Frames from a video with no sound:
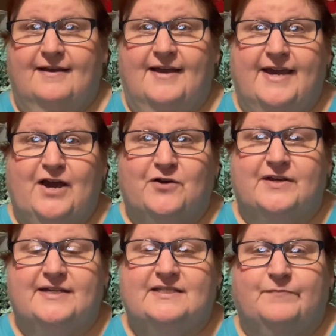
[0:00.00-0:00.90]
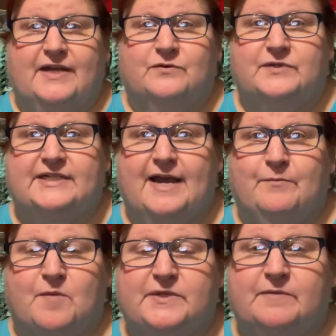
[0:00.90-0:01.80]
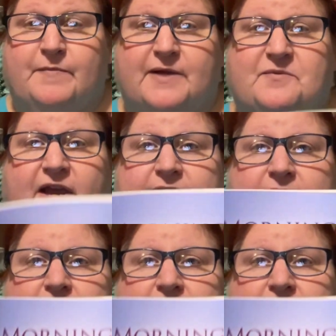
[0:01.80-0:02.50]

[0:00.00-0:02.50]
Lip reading: Hey y'all, it's Amanda with Tap Mom and the Bay Brigade.